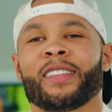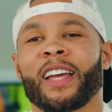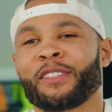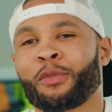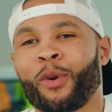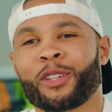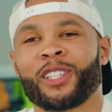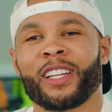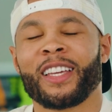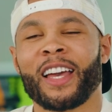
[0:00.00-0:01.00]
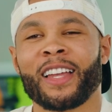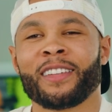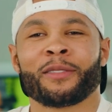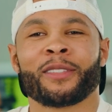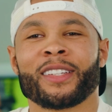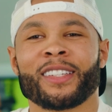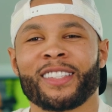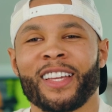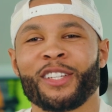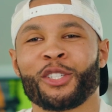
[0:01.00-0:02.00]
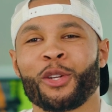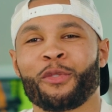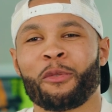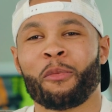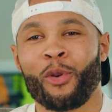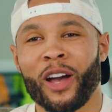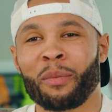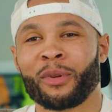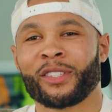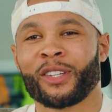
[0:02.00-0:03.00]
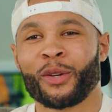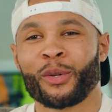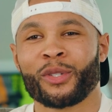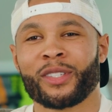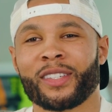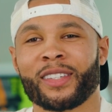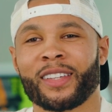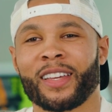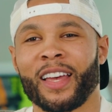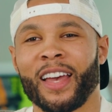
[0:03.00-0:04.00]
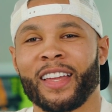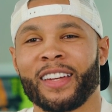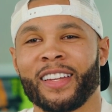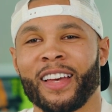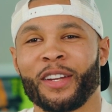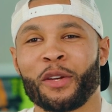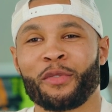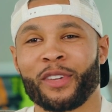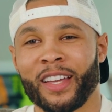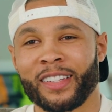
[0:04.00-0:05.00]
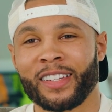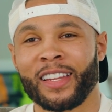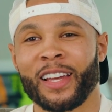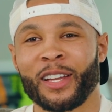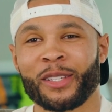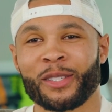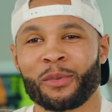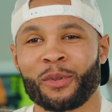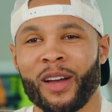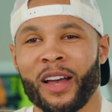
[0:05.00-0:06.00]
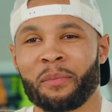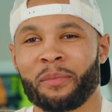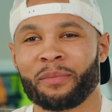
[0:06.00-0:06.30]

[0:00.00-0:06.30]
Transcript: Thanks for watching again. Stay tuned for more episodes and uh, don't forget to like and subscribe.